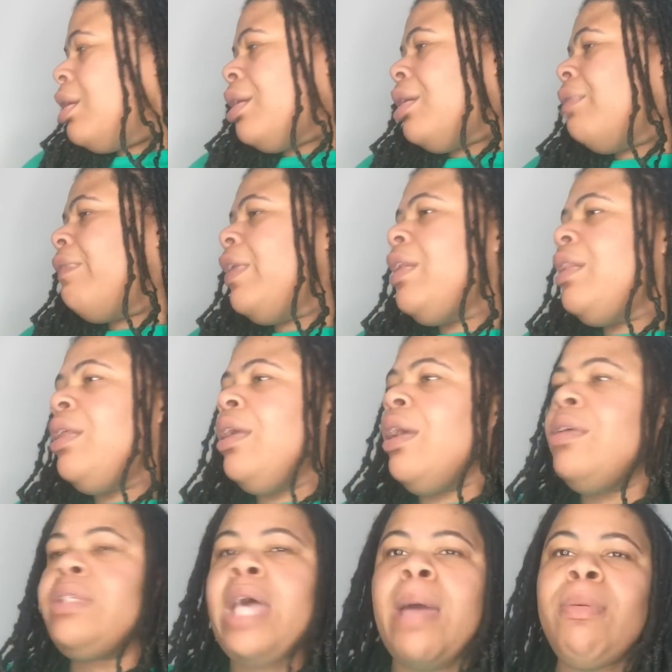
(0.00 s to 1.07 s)
If anything
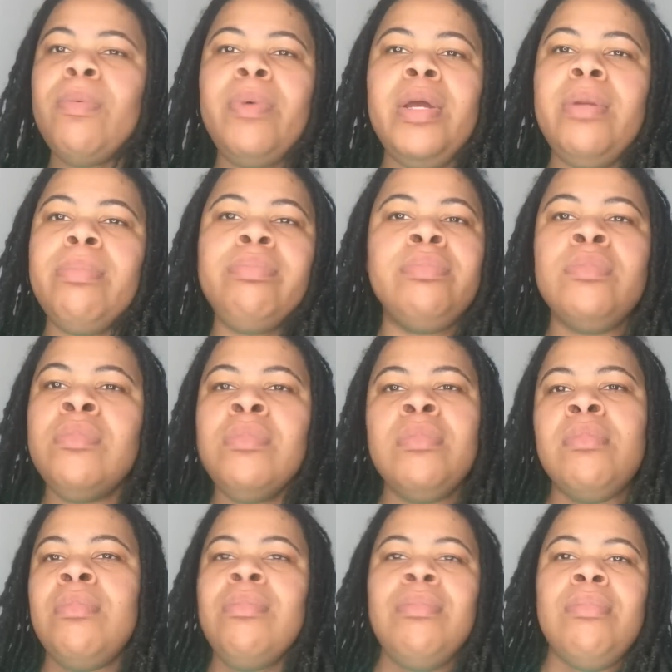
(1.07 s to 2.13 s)
else happened with him,
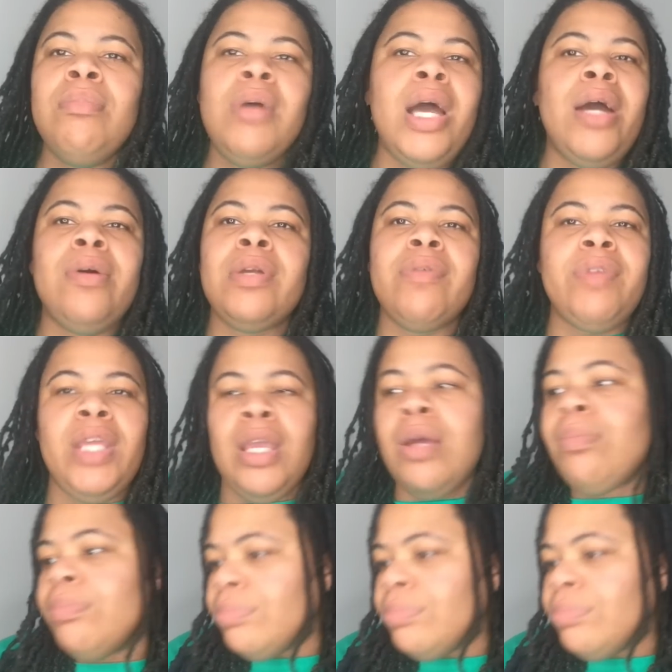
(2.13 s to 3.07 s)
I don't give a damn.